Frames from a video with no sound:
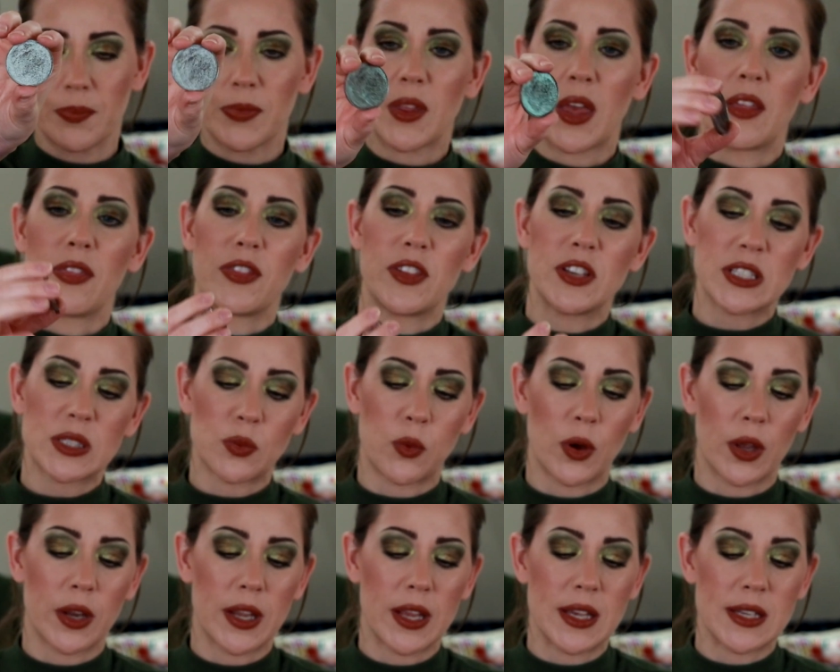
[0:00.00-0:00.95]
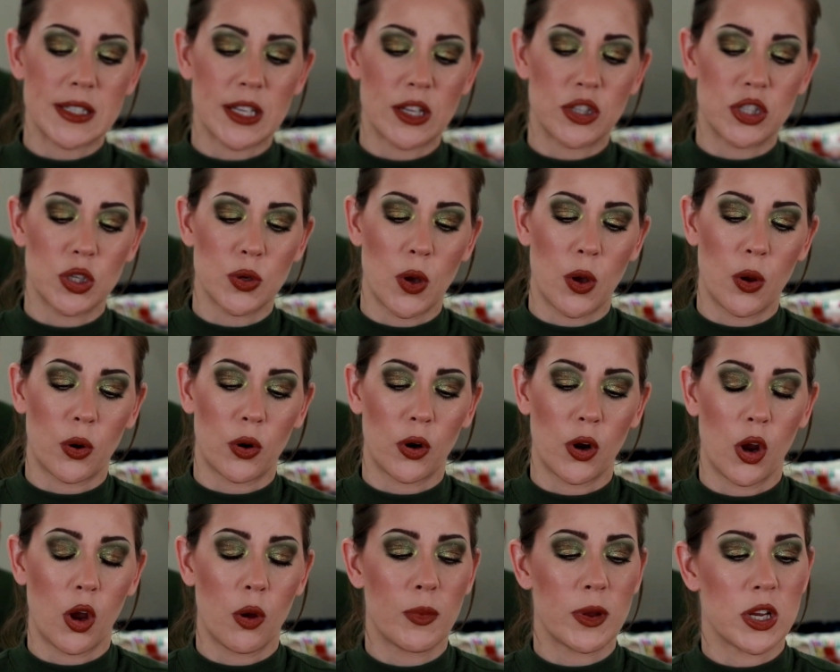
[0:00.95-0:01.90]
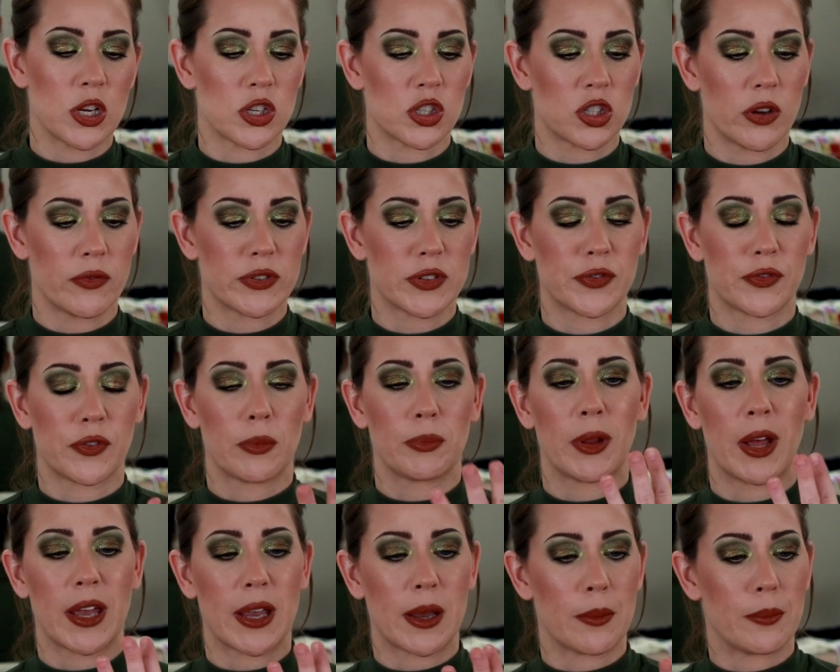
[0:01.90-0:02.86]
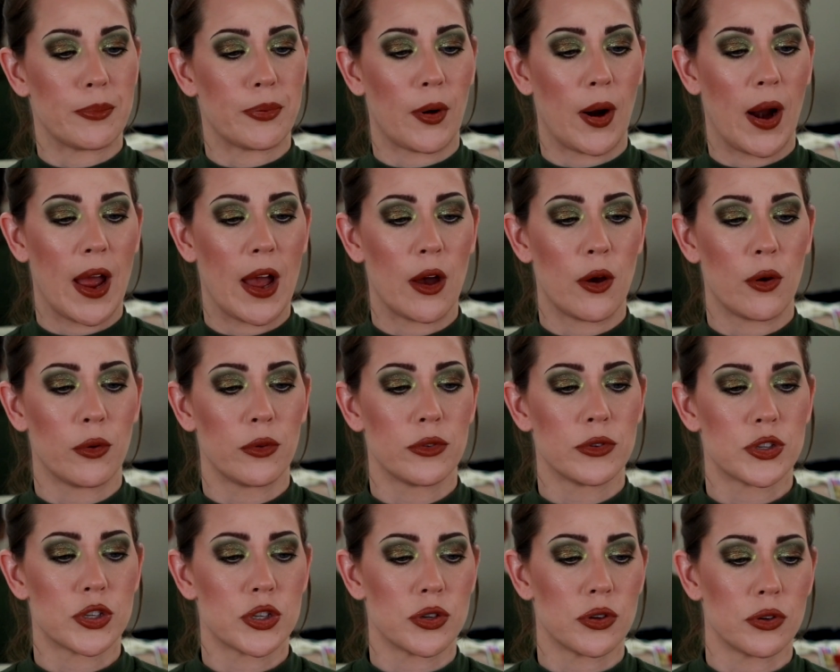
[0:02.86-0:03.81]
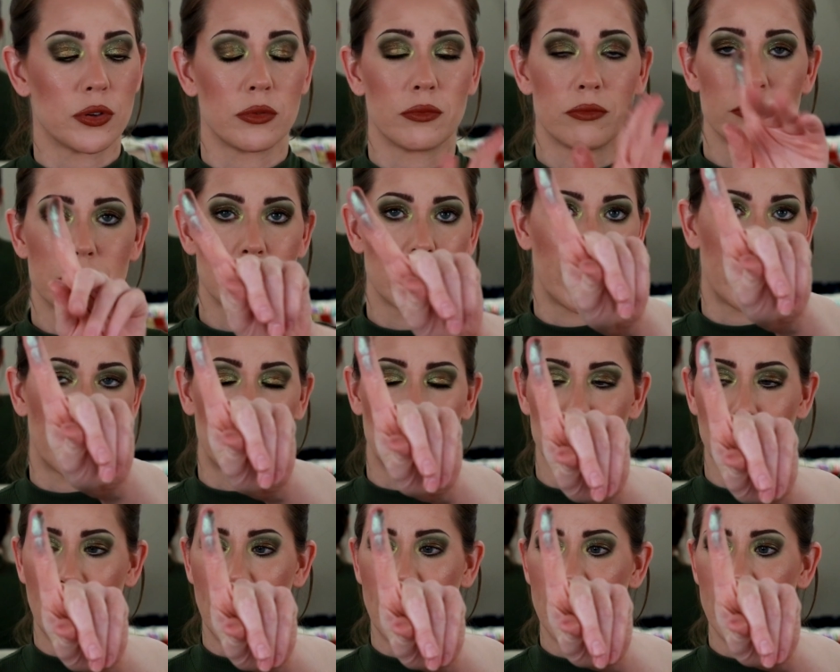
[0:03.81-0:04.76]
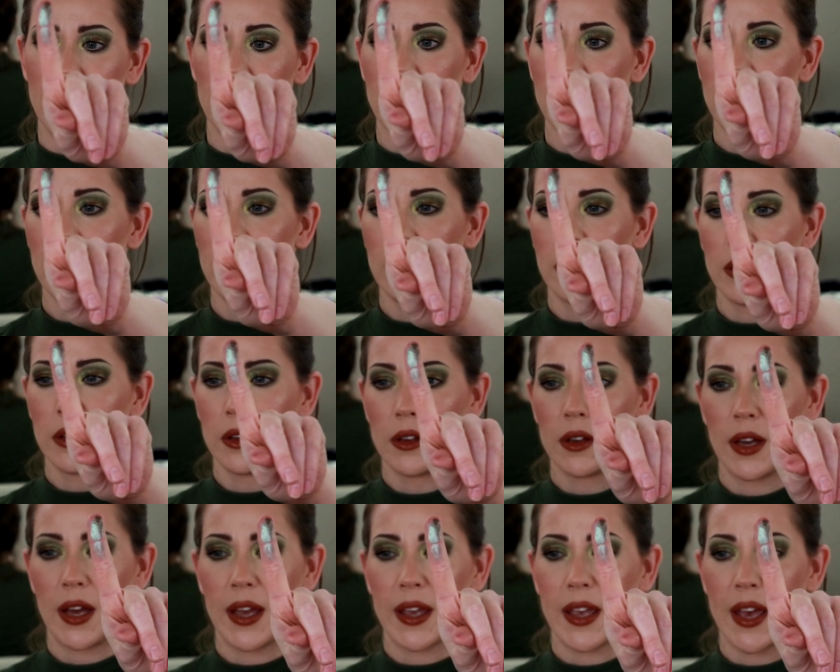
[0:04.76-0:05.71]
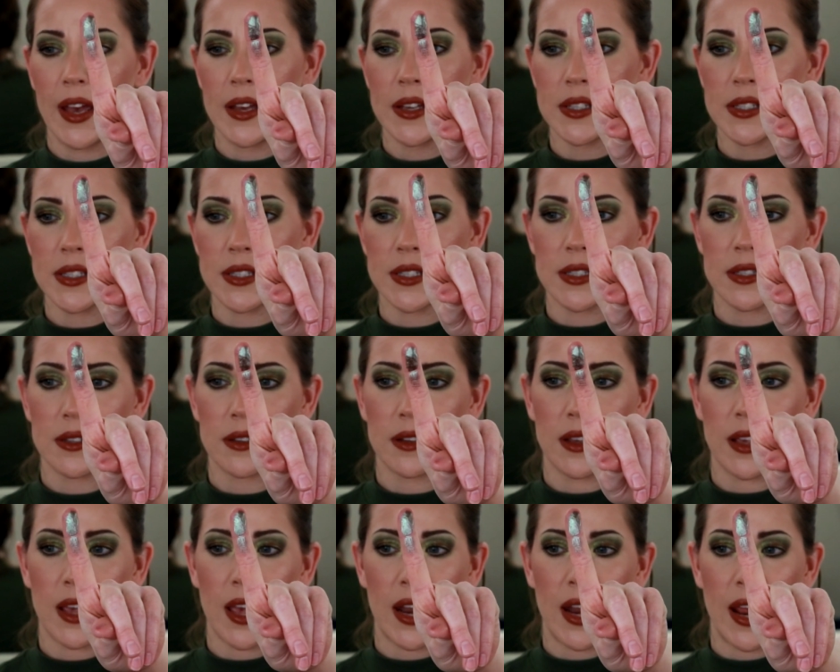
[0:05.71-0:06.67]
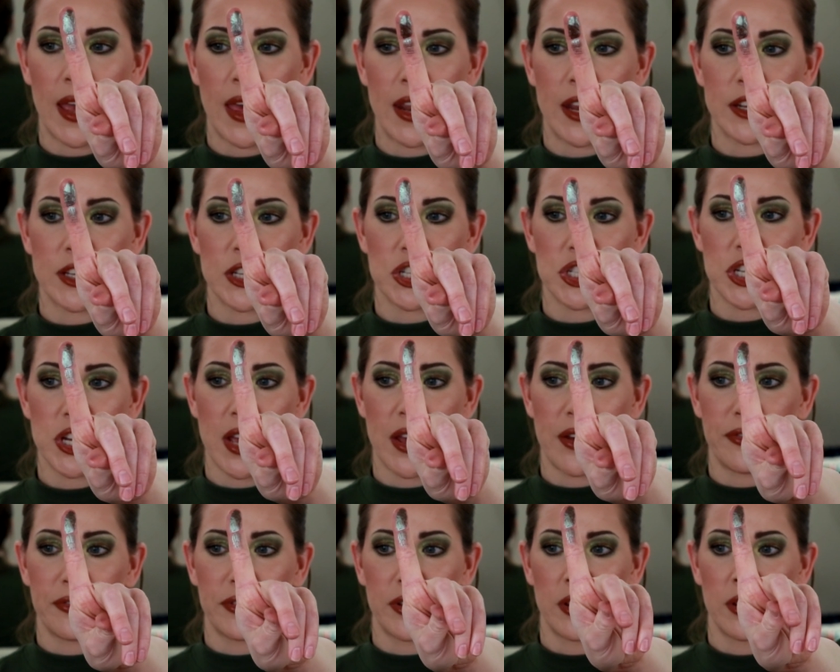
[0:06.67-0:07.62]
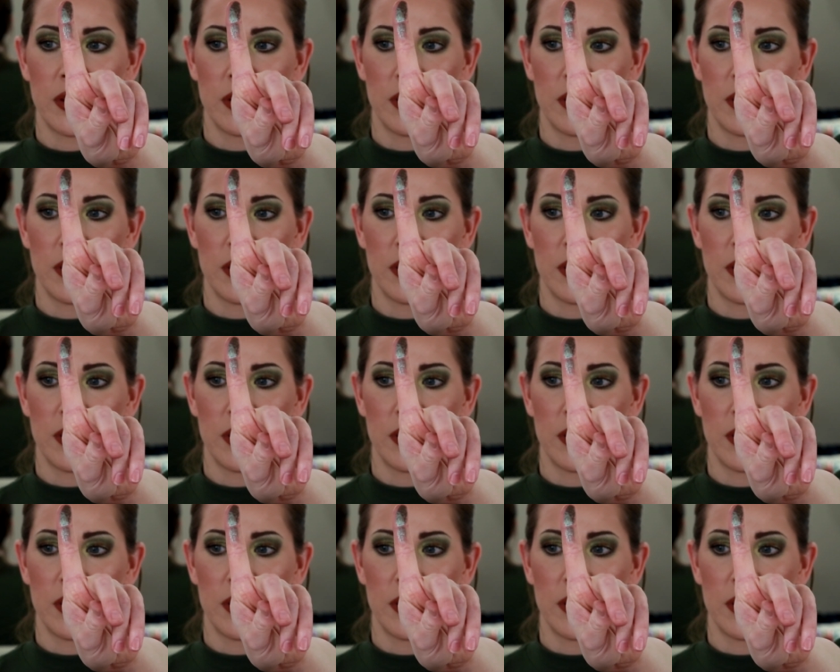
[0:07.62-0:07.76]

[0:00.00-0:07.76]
And this one is a duochrome, and it shifts from like brown to like red, I guess. Can I get it to shift?